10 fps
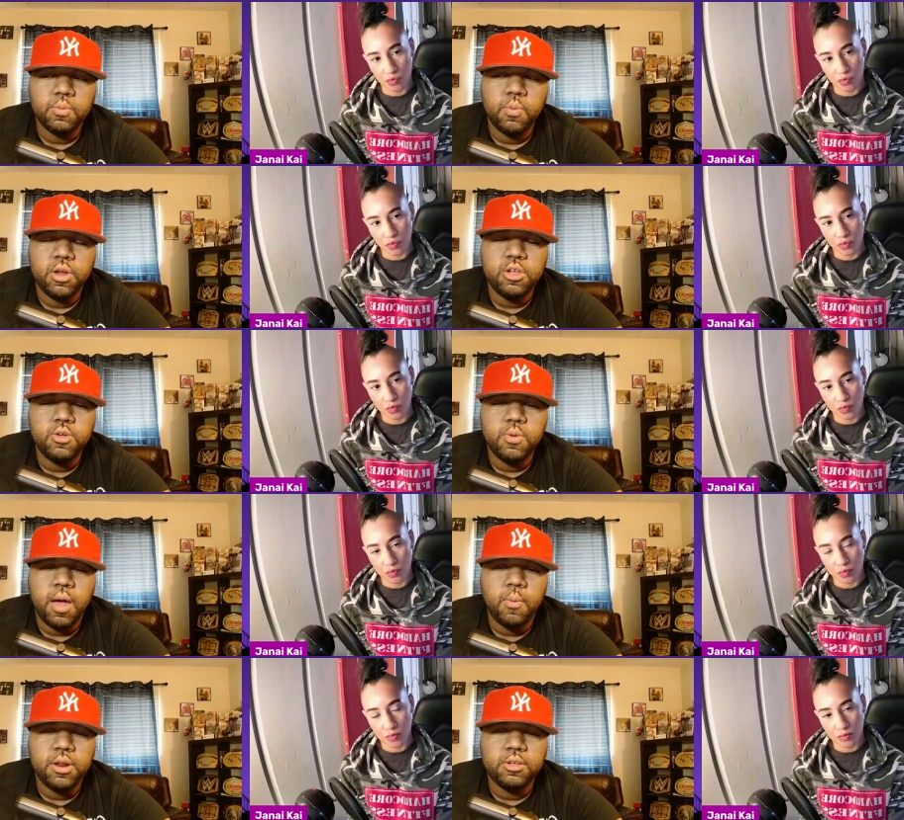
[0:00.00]
Speaker 1: what do
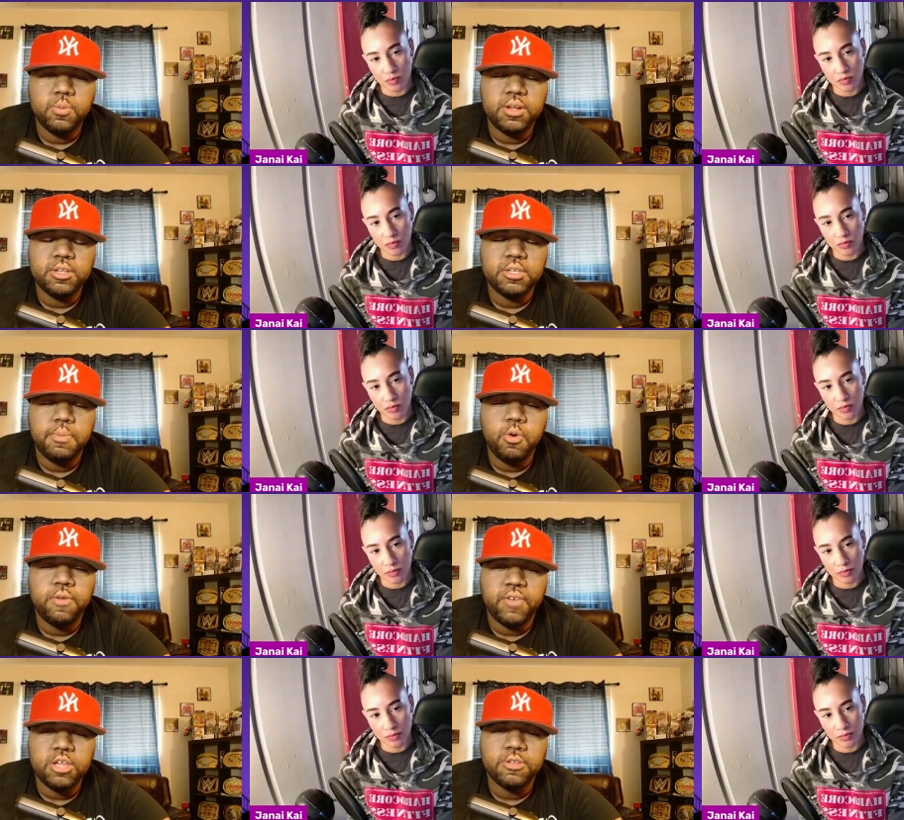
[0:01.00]
you what is, what is the
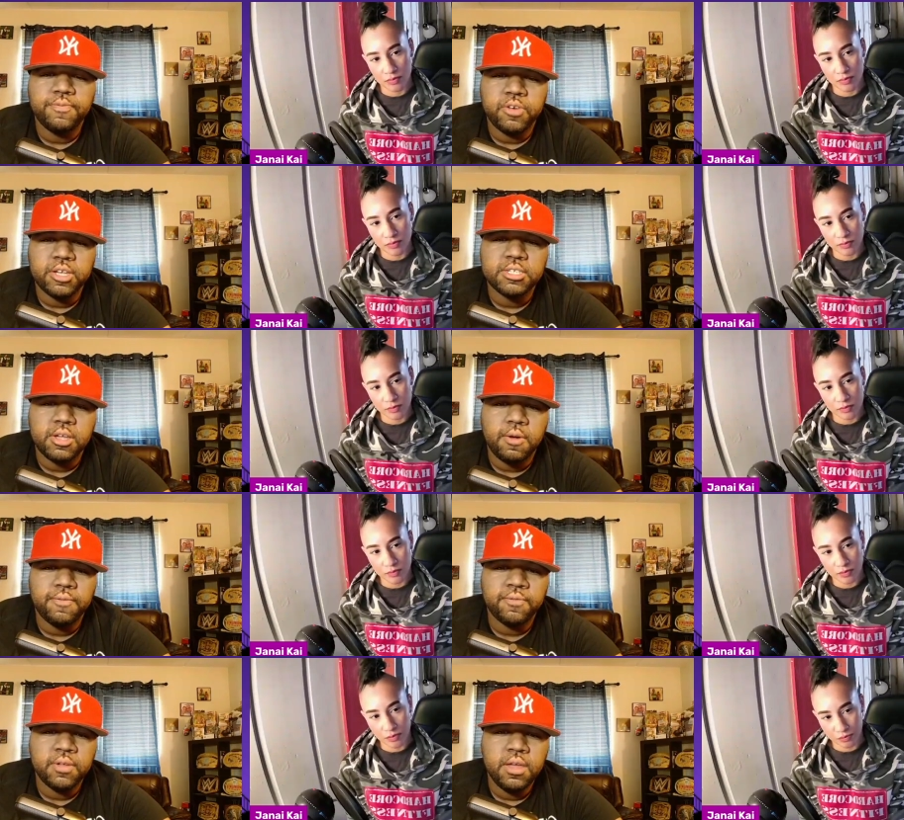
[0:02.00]
motivation for
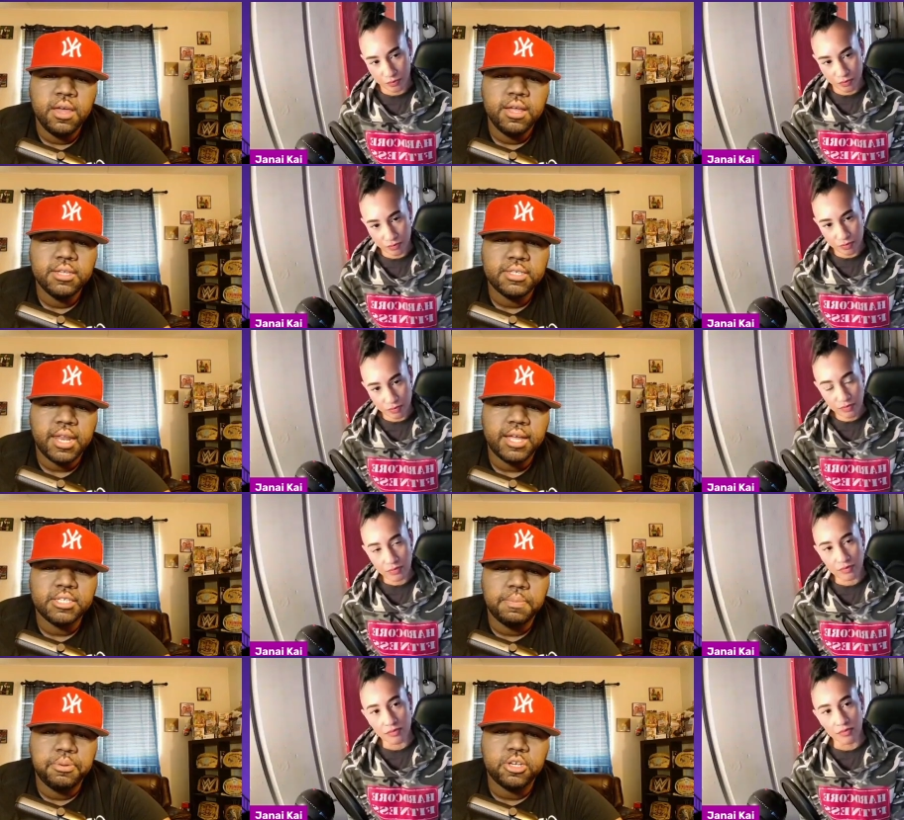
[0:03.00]
yourself to
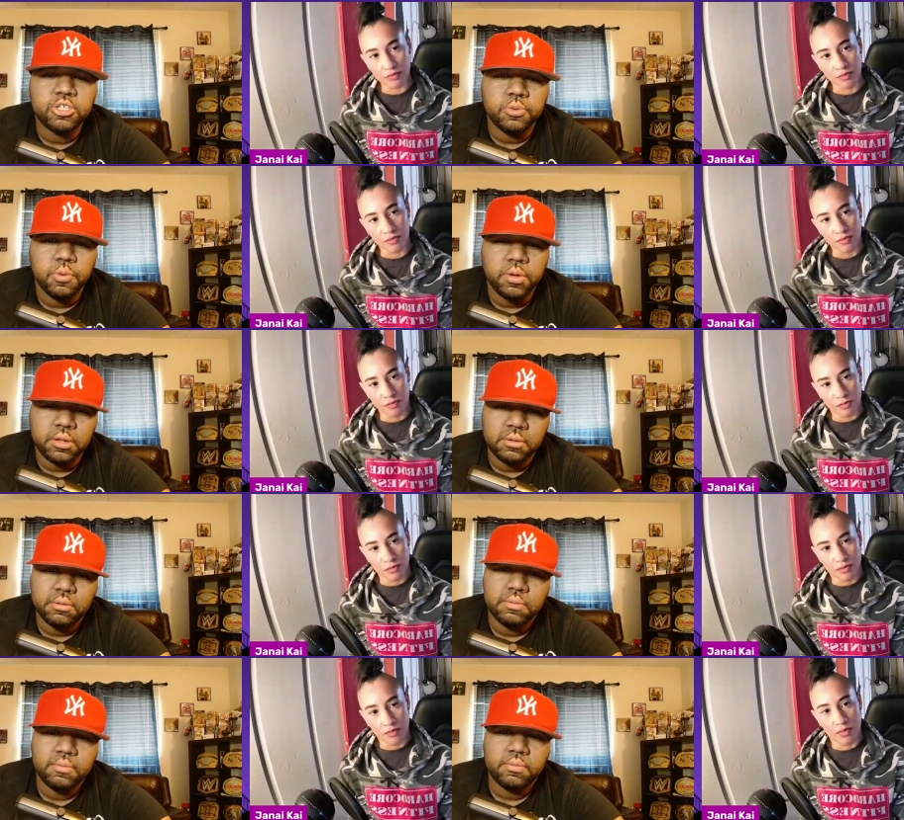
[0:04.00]
like to push through it
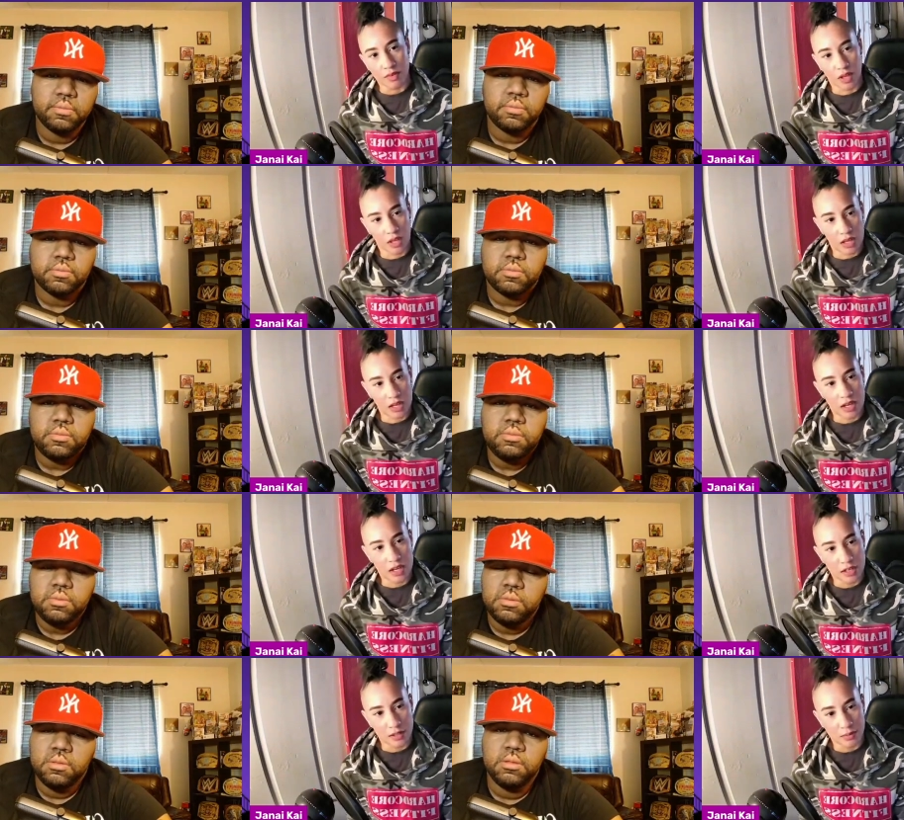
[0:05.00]

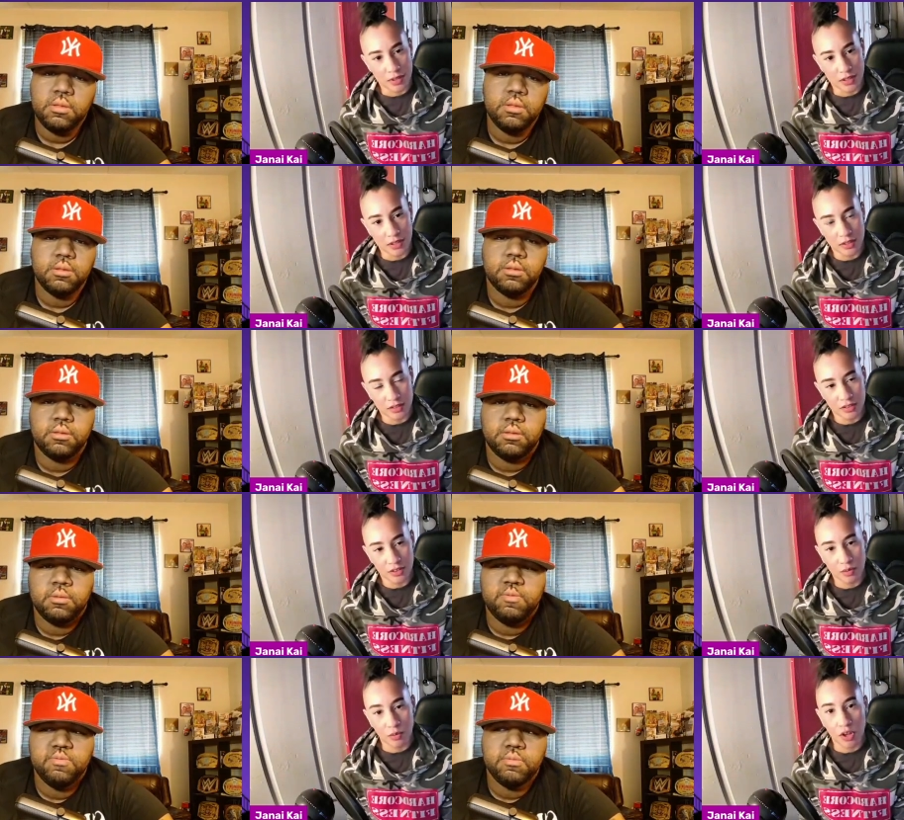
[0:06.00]
Speaker 2: um
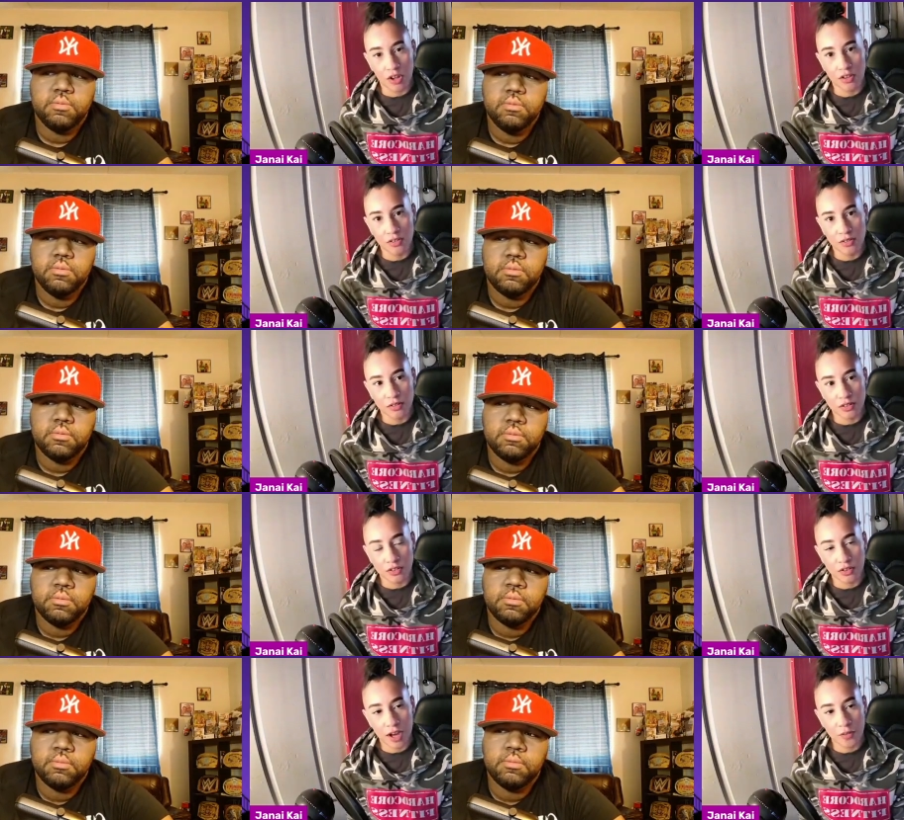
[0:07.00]
well
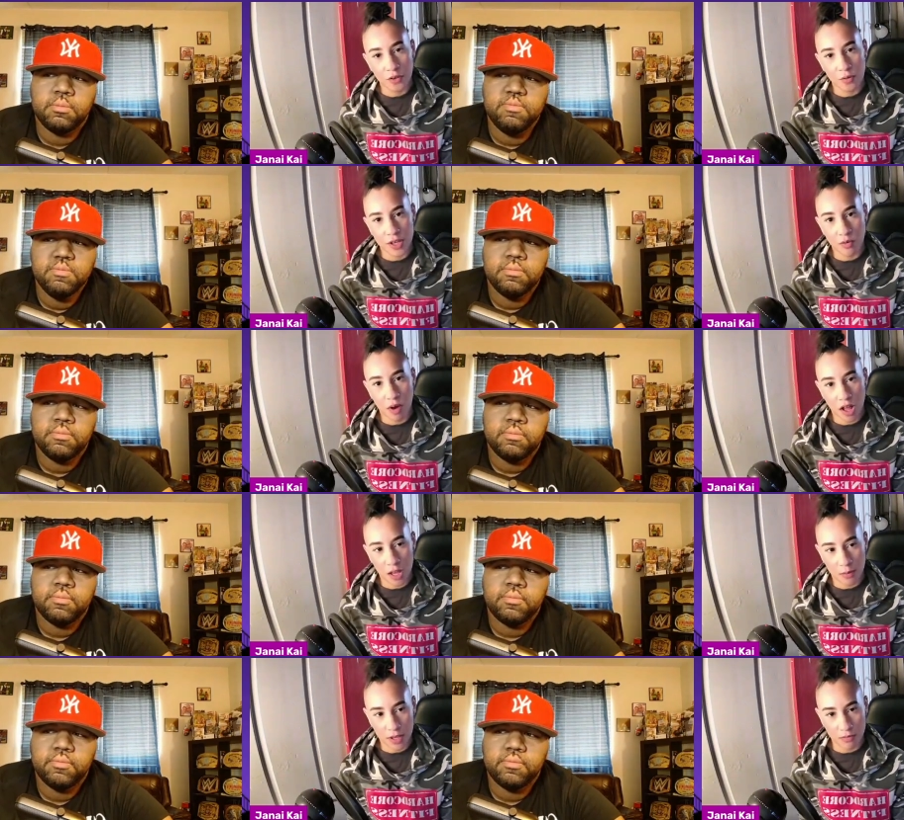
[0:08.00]
throughout the week while
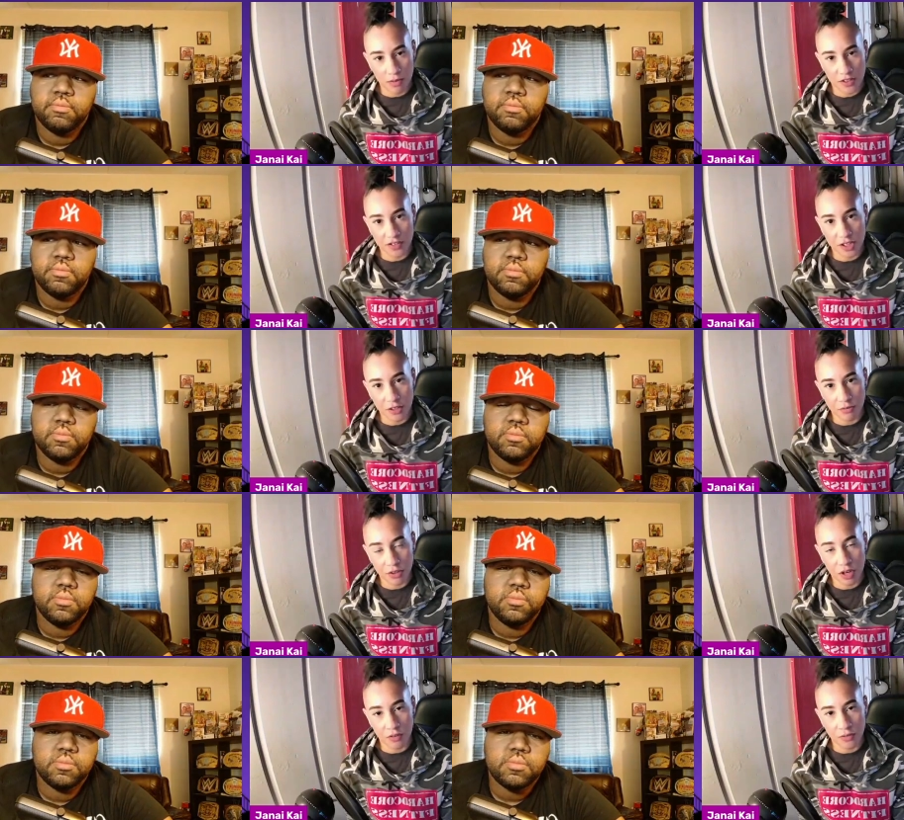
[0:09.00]
i'm like resting and
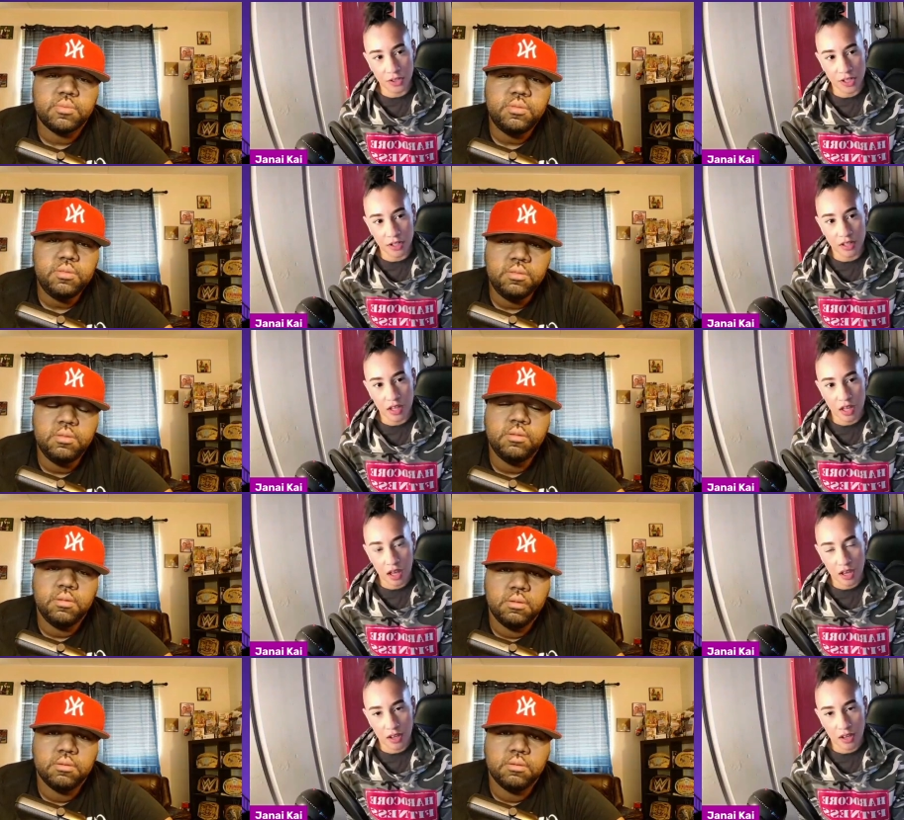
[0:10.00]
recovering I